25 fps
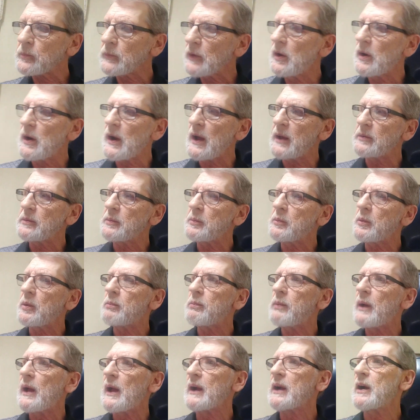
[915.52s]
All right, I'm
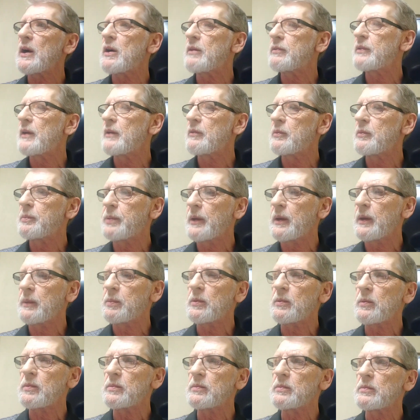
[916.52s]
going to back off of it,
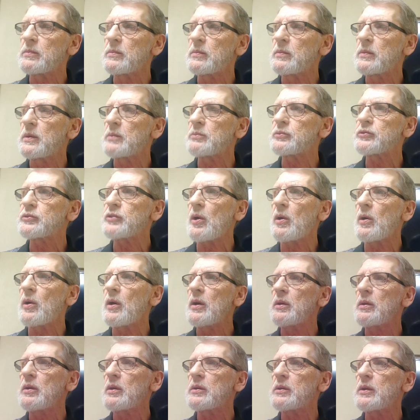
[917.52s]
people. I'm
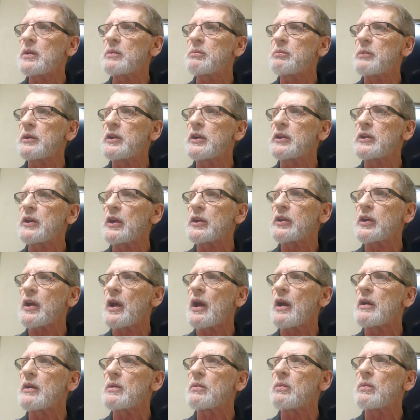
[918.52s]
sorry. I didn't mean to get
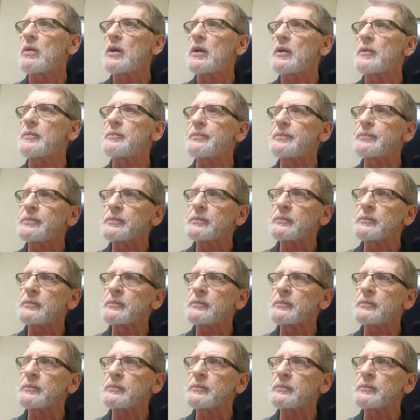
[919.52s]
carried away.